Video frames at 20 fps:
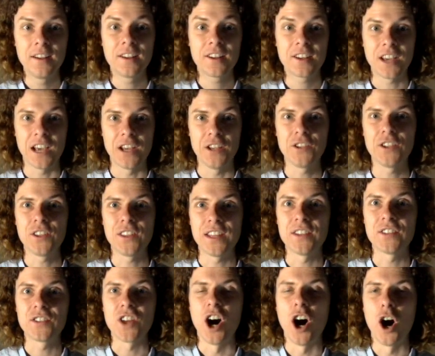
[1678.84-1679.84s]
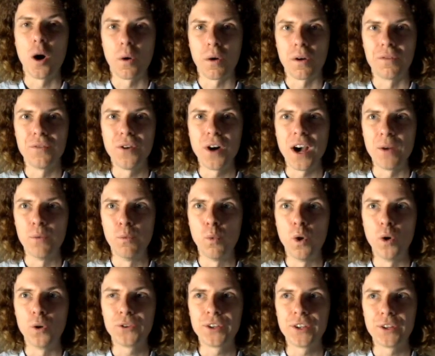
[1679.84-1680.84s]
Okay, so there's the horrified
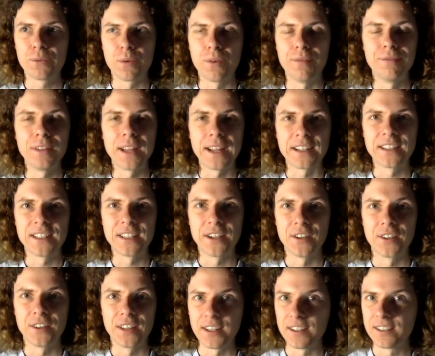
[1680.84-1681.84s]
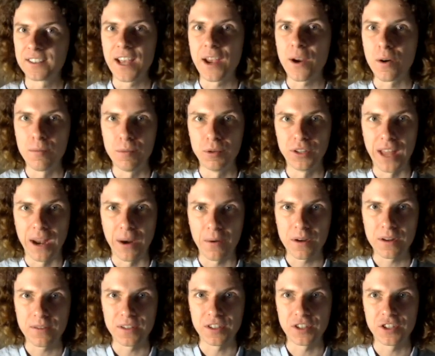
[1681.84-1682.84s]
Walton reflecting on the terrible
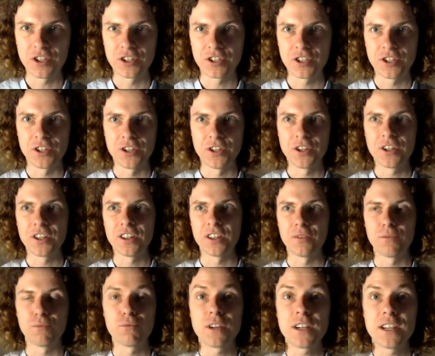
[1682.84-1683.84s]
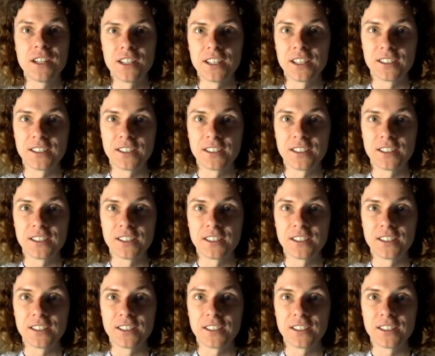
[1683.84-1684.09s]
narrative he's just heard and the real